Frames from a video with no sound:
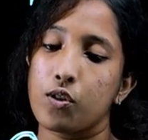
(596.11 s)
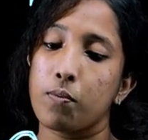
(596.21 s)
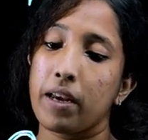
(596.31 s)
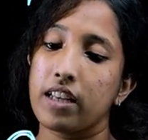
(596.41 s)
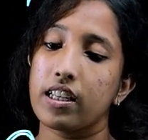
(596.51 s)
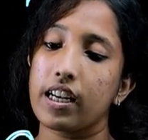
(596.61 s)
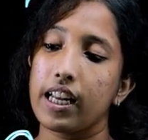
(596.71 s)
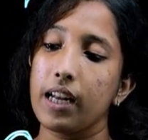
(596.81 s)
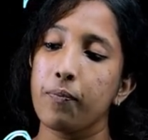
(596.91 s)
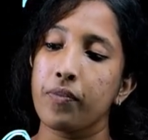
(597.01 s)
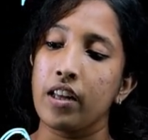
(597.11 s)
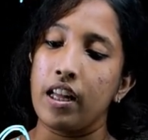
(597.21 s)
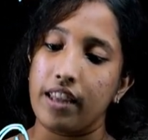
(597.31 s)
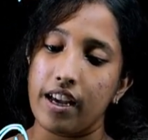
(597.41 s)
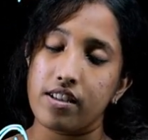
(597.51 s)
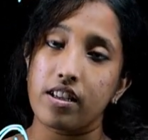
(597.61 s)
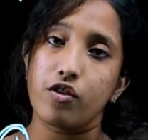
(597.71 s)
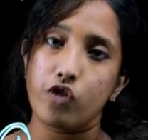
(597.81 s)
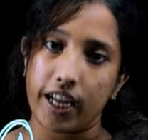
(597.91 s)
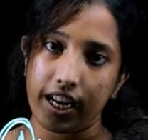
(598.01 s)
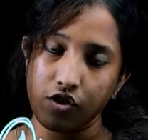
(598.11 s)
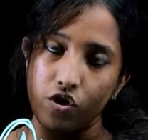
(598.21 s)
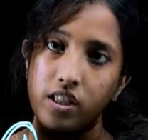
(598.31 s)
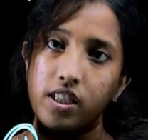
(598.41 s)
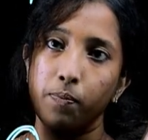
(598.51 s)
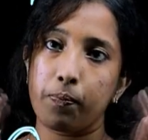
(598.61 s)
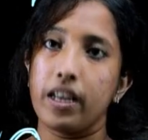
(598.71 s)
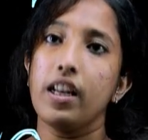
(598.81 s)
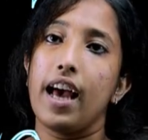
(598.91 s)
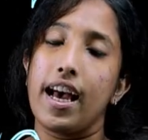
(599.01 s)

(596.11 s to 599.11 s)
So, basically there is a change in the spin